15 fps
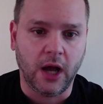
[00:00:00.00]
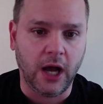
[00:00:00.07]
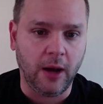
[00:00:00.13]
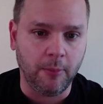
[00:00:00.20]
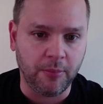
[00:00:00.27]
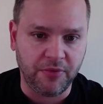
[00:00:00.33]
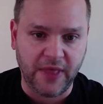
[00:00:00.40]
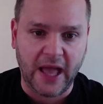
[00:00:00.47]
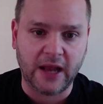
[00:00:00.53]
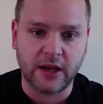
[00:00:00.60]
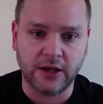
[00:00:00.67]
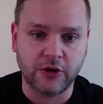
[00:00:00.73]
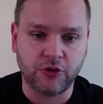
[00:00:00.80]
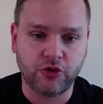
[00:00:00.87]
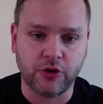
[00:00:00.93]
That
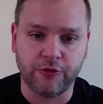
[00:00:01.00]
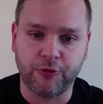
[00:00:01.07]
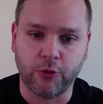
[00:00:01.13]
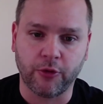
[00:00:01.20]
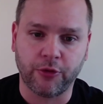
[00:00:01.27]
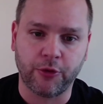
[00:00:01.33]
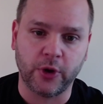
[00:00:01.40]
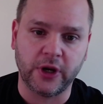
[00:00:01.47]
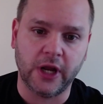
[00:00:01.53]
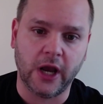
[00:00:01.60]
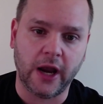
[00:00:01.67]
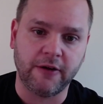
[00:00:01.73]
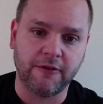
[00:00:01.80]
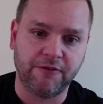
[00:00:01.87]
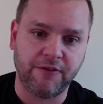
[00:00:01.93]
Initiative
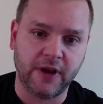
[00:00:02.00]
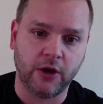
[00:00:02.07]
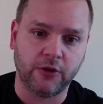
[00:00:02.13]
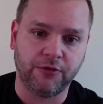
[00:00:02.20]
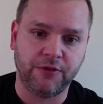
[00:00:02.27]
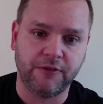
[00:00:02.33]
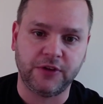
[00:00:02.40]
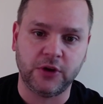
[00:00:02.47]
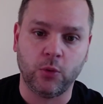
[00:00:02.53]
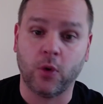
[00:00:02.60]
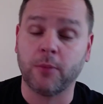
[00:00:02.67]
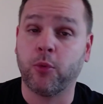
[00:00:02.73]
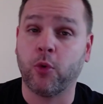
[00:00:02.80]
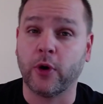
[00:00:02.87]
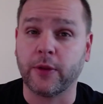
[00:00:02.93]
439 failed
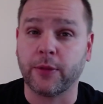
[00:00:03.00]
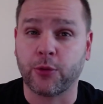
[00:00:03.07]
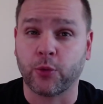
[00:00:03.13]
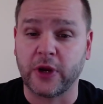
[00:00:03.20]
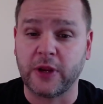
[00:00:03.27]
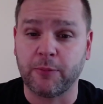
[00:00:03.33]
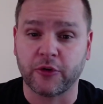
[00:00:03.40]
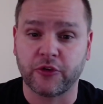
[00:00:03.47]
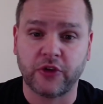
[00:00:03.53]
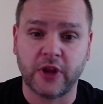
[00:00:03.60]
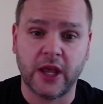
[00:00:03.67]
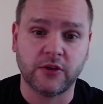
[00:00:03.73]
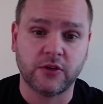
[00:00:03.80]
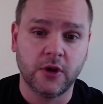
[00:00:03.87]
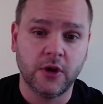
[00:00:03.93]

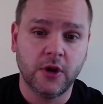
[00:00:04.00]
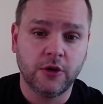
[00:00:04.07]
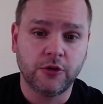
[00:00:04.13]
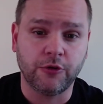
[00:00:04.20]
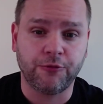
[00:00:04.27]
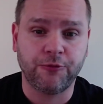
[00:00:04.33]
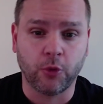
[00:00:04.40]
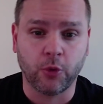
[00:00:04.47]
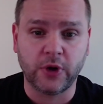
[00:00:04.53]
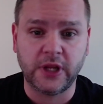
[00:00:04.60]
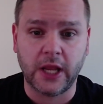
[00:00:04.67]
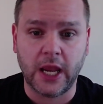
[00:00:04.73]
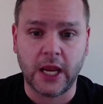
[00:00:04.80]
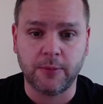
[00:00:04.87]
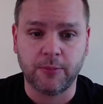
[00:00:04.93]
51.3% to
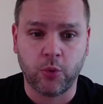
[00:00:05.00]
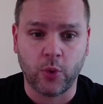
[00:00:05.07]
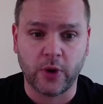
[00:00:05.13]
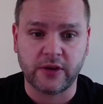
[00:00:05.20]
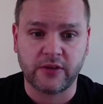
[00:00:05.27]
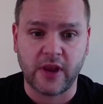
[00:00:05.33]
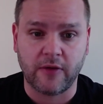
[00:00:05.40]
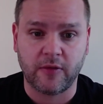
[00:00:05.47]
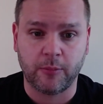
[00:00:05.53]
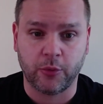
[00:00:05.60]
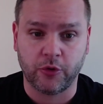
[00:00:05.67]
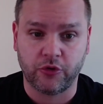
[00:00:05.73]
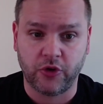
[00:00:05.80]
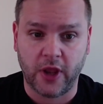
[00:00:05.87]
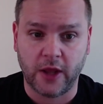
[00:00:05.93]

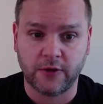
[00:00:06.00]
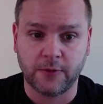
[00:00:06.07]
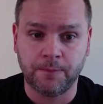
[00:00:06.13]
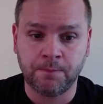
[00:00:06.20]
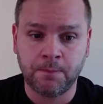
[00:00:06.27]
48.7%.